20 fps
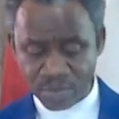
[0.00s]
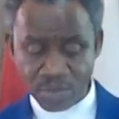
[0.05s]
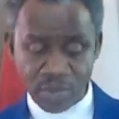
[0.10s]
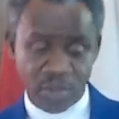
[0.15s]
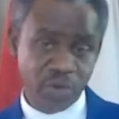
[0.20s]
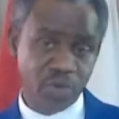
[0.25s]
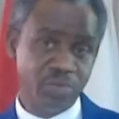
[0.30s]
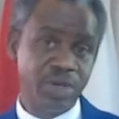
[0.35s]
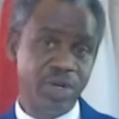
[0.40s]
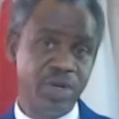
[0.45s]

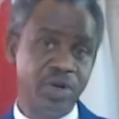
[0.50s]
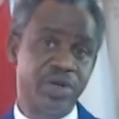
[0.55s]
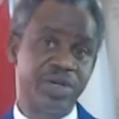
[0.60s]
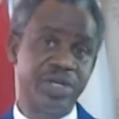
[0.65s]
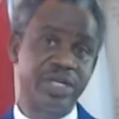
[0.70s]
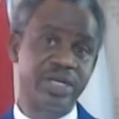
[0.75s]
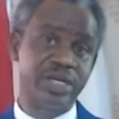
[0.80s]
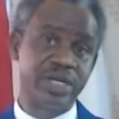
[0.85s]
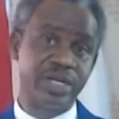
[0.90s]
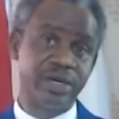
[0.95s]
But you may not
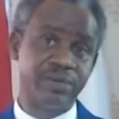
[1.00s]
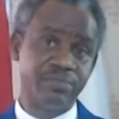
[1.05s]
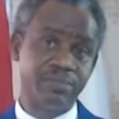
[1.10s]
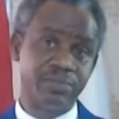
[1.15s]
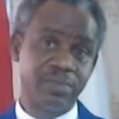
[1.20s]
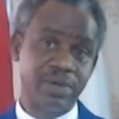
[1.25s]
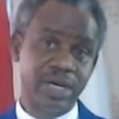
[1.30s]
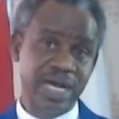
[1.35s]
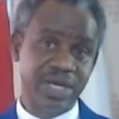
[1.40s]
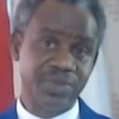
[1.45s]
need them.
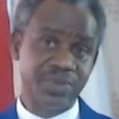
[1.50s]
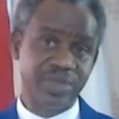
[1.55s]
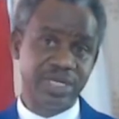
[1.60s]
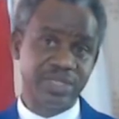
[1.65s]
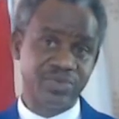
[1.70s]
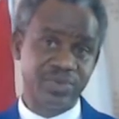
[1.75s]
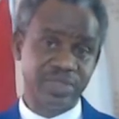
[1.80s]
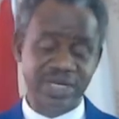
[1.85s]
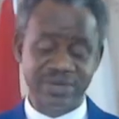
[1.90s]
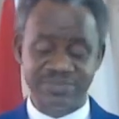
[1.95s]
Are you
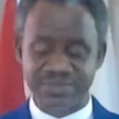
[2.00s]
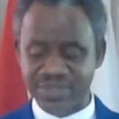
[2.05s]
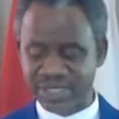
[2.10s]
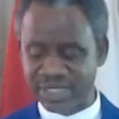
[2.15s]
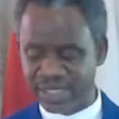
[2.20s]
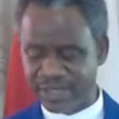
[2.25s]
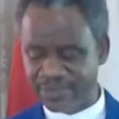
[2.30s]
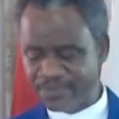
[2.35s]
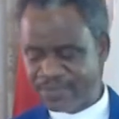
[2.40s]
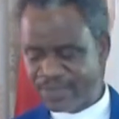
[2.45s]
getting what I'm
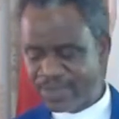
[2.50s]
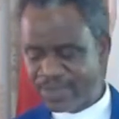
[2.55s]
saying?